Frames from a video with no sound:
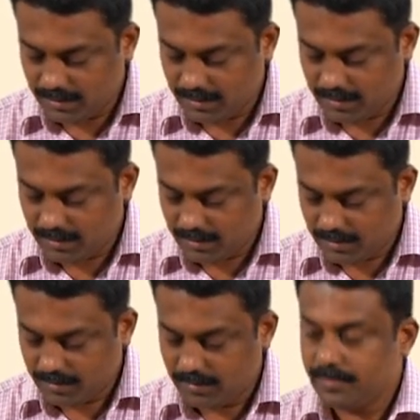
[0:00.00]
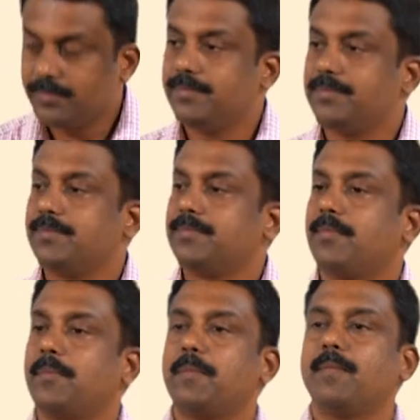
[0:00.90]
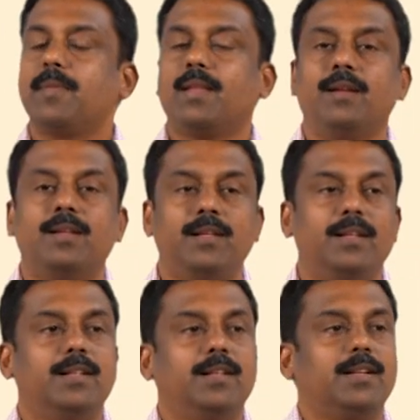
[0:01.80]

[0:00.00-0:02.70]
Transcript: (silence)